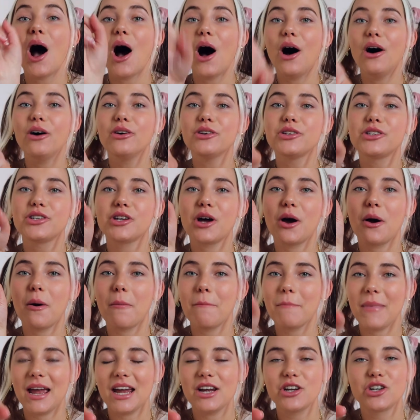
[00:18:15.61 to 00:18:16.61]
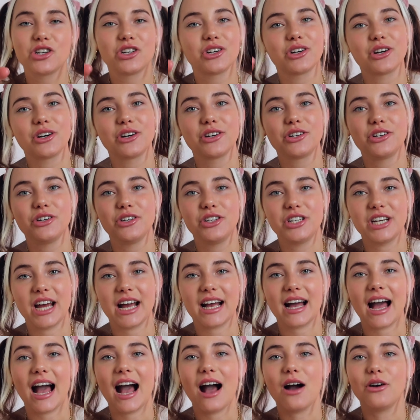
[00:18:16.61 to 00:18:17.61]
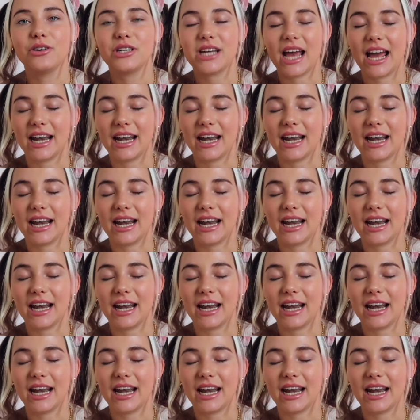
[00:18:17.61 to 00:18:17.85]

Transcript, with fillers: Also, make sure to check out